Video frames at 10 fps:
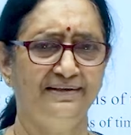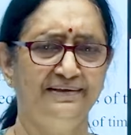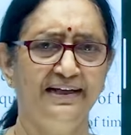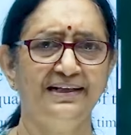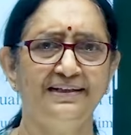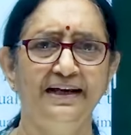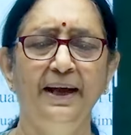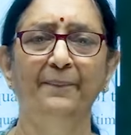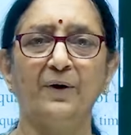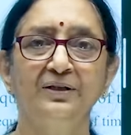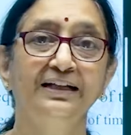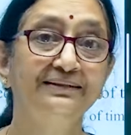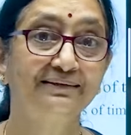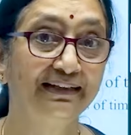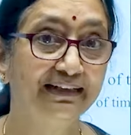just about
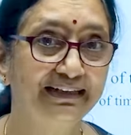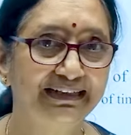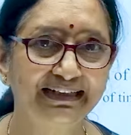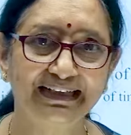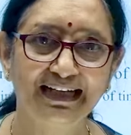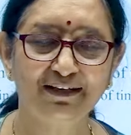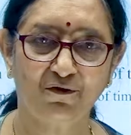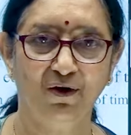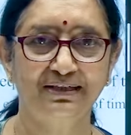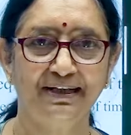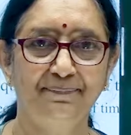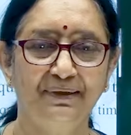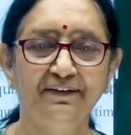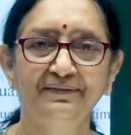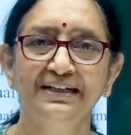the theoretical concept
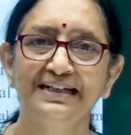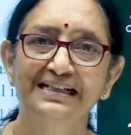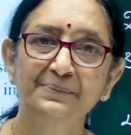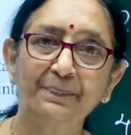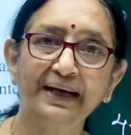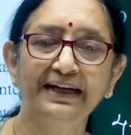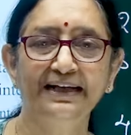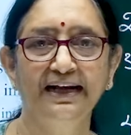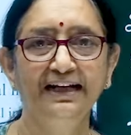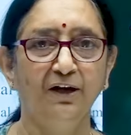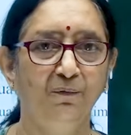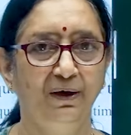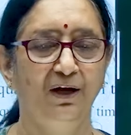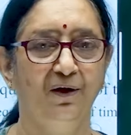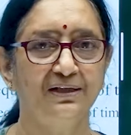of speed and
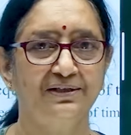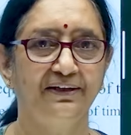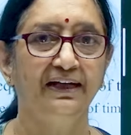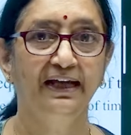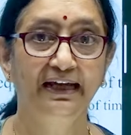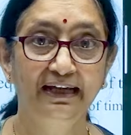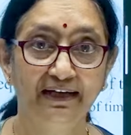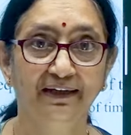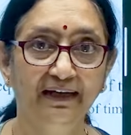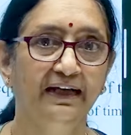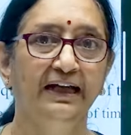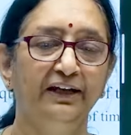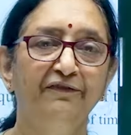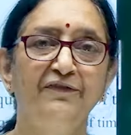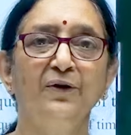velocity. Here,
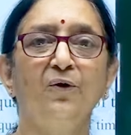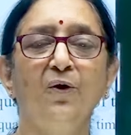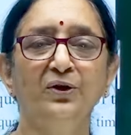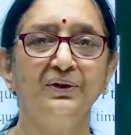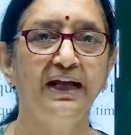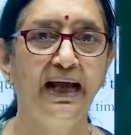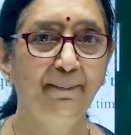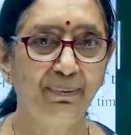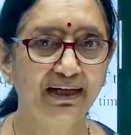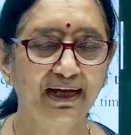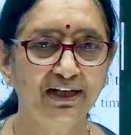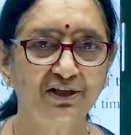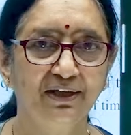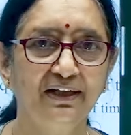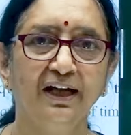if you go to the
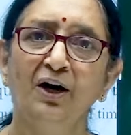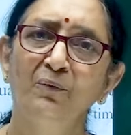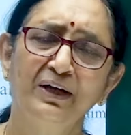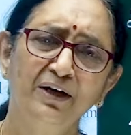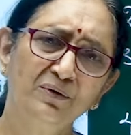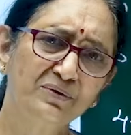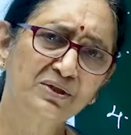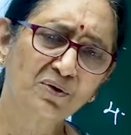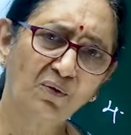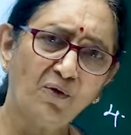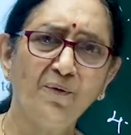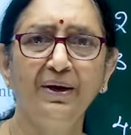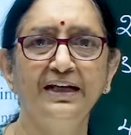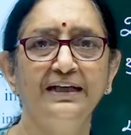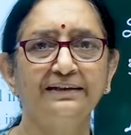application, we can do so
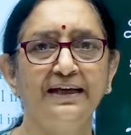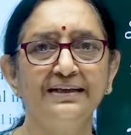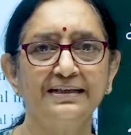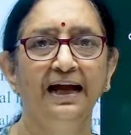many things,